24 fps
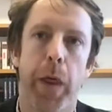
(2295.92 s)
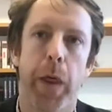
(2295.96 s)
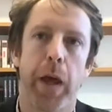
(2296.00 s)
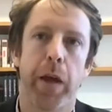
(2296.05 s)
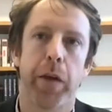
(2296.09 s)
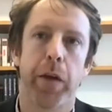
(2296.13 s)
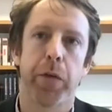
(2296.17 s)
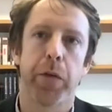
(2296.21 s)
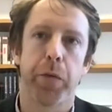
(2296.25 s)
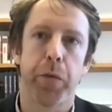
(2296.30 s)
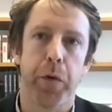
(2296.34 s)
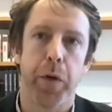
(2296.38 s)

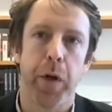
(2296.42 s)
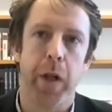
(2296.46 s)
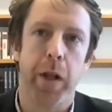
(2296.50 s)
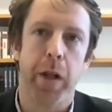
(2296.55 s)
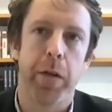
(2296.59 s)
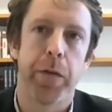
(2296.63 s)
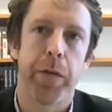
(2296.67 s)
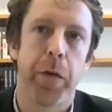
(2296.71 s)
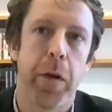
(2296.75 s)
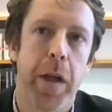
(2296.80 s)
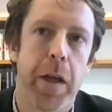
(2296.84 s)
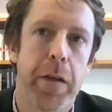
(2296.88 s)
Thanks, Rune.
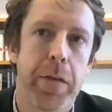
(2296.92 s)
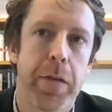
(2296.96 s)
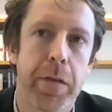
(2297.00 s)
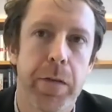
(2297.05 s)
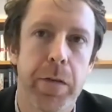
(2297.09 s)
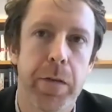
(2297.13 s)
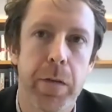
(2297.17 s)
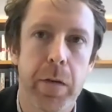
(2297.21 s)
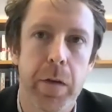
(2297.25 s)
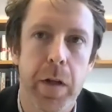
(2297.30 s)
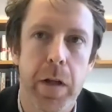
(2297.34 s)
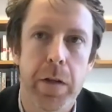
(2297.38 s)
So
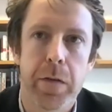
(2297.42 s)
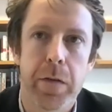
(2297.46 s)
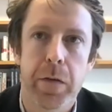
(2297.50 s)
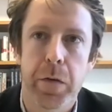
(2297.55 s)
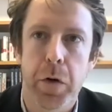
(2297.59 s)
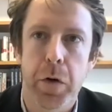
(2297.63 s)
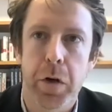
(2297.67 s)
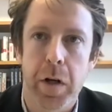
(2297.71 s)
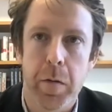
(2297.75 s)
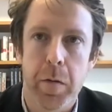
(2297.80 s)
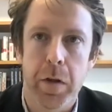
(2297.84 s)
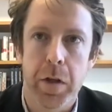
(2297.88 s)
let's let's
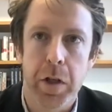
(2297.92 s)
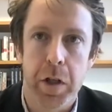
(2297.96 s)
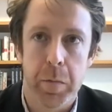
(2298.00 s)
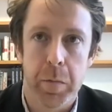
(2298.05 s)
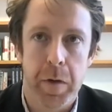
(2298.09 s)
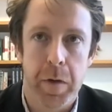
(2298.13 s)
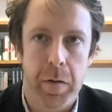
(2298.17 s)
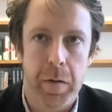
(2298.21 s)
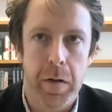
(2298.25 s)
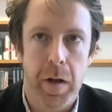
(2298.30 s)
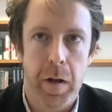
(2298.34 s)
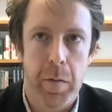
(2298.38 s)
talk a little
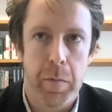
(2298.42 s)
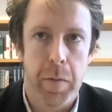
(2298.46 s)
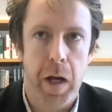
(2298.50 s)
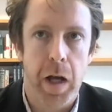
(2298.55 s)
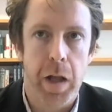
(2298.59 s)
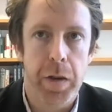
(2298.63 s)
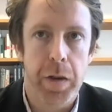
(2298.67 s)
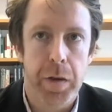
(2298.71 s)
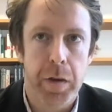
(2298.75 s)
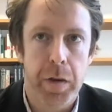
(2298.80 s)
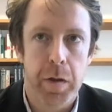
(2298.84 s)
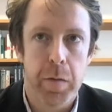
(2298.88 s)
bit
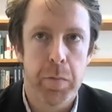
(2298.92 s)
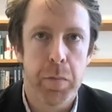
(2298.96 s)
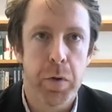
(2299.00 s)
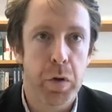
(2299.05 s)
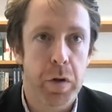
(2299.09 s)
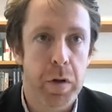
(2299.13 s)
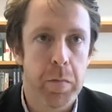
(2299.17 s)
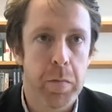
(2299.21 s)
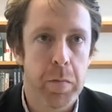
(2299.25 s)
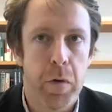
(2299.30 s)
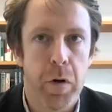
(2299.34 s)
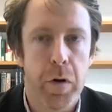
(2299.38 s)
about the
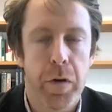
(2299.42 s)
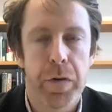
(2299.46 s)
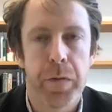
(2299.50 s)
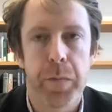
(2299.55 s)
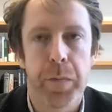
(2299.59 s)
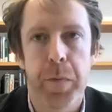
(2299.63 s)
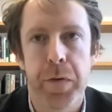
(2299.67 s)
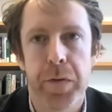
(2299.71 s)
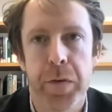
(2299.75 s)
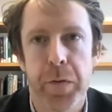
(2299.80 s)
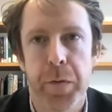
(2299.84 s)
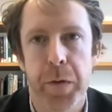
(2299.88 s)
book more
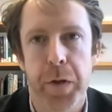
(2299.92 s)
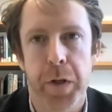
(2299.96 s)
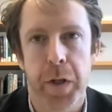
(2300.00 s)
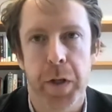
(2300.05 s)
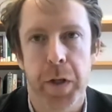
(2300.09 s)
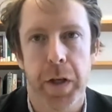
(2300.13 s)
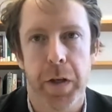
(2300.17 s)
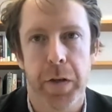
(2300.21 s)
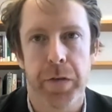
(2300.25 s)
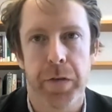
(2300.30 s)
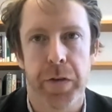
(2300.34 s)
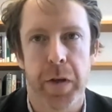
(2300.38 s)

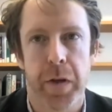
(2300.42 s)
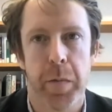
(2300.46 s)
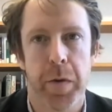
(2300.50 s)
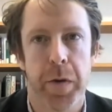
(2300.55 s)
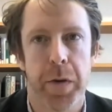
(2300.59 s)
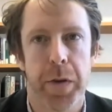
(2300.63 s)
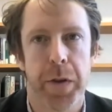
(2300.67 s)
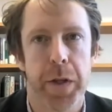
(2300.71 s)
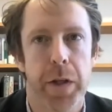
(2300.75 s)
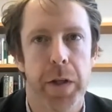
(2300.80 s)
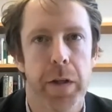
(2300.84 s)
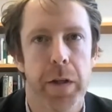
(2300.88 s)
specifically and some
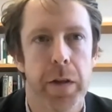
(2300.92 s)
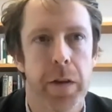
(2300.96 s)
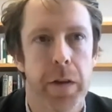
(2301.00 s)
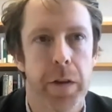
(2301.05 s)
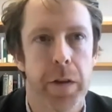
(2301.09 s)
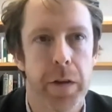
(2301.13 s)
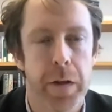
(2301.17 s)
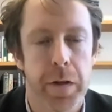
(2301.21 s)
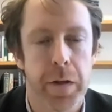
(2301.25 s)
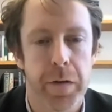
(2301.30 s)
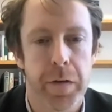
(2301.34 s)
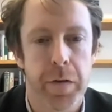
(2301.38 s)
of the
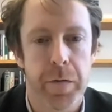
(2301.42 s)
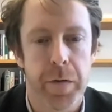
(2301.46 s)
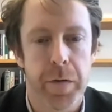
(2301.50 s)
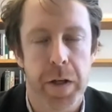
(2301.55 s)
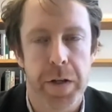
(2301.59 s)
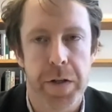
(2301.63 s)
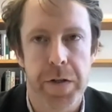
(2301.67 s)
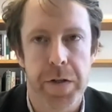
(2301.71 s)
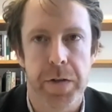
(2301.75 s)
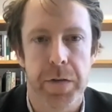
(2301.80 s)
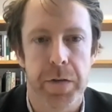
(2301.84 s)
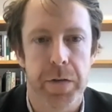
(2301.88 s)
the
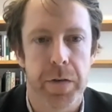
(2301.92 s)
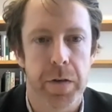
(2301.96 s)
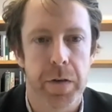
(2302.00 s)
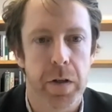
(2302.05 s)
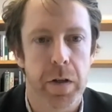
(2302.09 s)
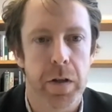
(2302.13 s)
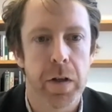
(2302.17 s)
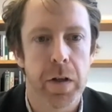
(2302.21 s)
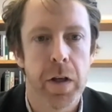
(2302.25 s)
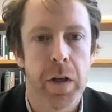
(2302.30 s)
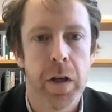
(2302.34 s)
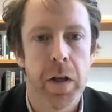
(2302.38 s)
interventions that
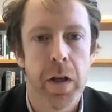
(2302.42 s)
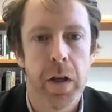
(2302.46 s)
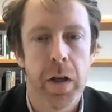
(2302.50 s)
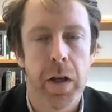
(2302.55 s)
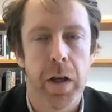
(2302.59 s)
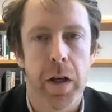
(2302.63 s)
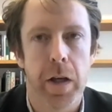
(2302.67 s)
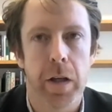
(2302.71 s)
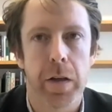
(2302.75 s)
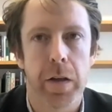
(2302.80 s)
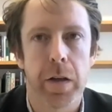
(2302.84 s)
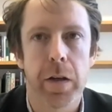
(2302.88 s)
it
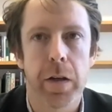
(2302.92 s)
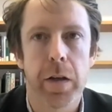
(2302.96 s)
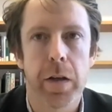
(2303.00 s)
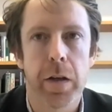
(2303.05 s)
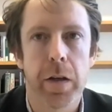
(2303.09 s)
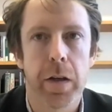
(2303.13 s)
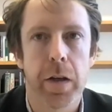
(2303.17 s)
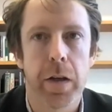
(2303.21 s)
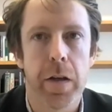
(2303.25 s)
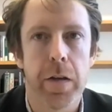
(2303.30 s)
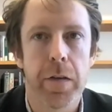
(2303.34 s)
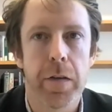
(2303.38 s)
it
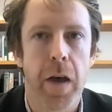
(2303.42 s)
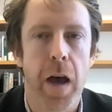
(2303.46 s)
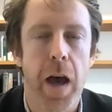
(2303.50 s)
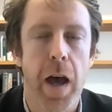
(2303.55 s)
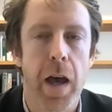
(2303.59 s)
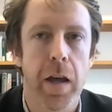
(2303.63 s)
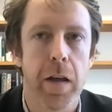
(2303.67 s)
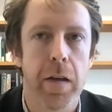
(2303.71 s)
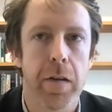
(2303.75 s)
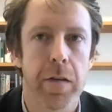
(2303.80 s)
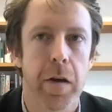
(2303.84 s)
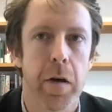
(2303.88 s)

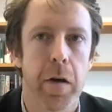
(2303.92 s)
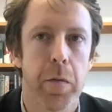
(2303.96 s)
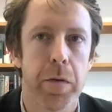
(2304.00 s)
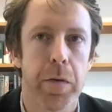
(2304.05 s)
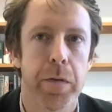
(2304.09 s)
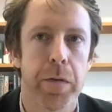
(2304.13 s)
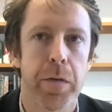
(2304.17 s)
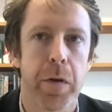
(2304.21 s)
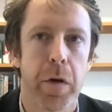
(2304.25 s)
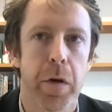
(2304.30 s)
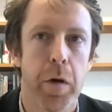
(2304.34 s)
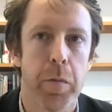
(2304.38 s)
contains, I
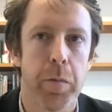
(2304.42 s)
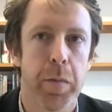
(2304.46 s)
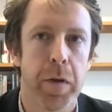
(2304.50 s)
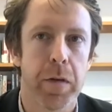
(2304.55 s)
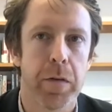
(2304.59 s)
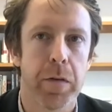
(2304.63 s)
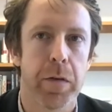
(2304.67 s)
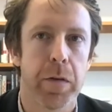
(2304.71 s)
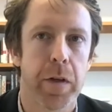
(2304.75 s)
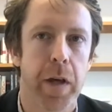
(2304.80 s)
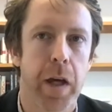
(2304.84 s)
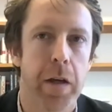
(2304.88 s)
was
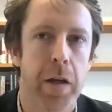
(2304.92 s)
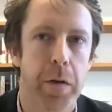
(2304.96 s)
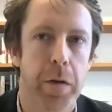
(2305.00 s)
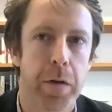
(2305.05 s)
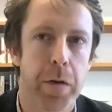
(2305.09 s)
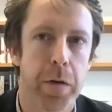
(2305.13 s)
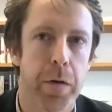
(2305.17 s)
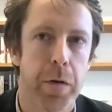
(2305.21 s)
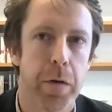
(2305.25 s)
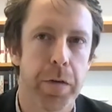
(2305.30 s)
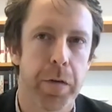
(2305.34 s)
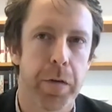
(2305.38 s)
hoping to get your
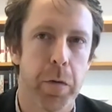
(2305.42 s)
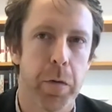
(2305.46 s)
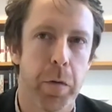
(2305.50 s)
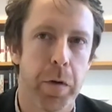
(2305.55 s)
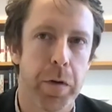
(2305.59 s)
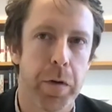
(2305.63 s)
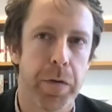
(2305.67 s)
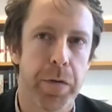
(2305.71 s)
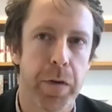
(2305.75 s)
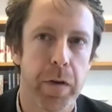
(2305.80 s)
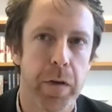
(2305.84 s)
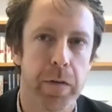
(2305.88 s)
thoughts on
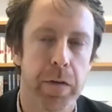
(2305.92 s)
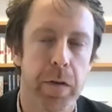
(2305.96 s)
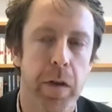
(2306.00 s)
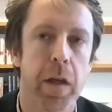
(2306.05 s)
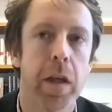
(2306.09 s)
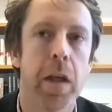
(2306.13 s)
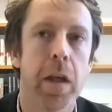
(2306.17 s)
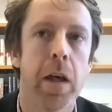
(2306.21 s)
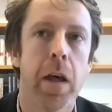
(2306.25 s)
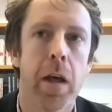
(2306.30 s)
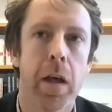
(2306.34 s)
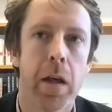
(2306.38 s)
what you see as
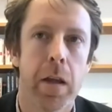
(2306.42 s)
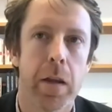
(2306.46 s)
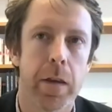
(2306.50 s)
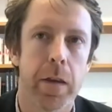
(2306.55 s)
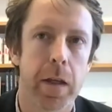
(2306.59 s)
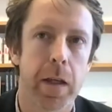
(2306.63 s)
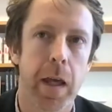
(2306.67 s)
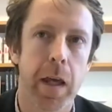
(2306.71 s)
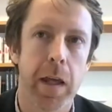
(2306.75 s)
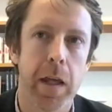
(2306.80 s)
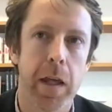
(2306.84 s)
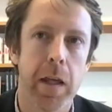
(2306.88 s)
the, the
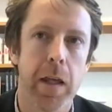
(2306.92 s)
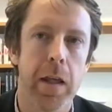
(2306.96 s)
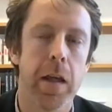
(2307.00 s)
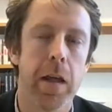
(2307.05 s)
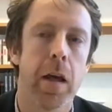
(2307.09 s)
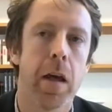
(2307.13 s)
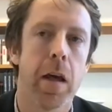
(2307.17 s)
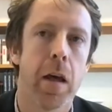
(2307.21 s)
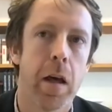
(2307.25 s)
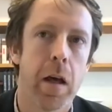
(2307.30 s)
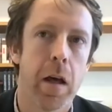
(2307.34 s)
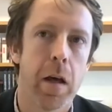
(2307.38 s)

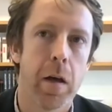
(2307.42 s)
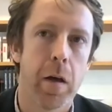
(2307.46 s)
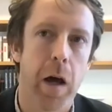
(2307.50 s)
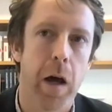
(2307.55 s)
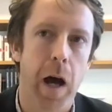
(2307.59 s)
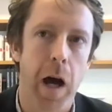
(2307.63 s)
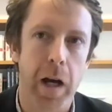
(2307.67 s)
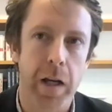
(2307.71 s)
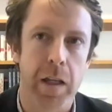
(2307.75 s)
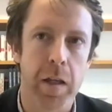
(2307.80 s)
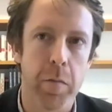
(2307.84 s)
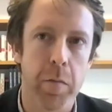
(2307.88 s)
key
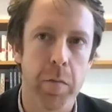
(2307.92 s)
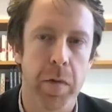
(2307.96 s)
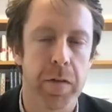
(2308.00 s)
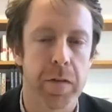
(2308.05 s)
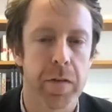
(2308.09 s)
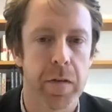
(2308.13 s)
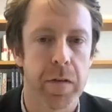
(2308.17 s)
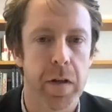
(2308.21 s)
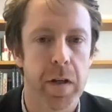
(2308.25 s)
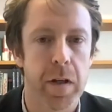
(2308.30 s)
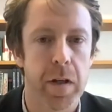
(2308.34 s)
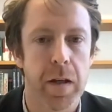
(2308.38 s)

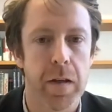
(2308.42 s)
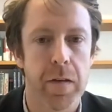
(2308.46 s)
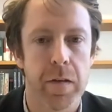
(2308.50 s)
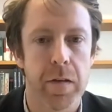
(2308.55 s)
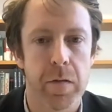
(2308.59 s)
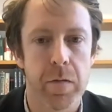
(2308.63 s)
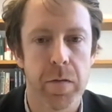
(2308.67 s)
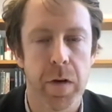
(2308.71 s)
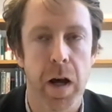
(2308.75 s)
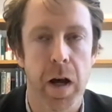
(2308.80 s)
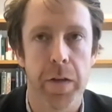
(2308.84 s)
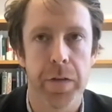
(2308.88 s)
arguments that he's
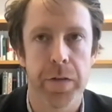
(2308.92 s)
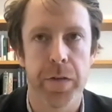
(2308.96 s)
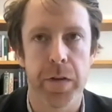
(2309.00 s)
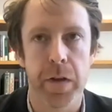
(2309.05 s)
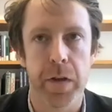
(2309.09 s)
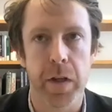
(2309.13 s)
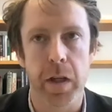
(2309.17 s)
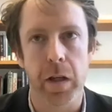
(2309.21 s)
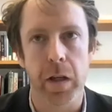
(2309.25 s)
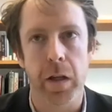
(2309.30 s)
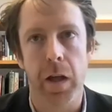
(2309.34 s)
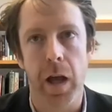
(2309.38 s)

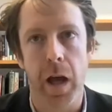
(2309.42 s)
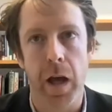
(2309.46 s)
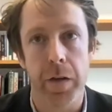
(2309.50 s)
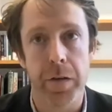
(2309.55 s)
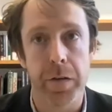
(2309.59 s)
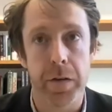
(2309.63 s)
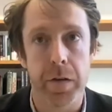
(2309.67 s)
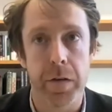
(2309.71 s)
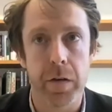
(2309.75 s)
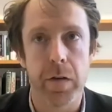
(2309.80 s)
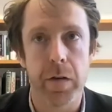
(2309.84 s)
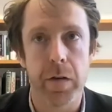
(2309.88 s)
advancing at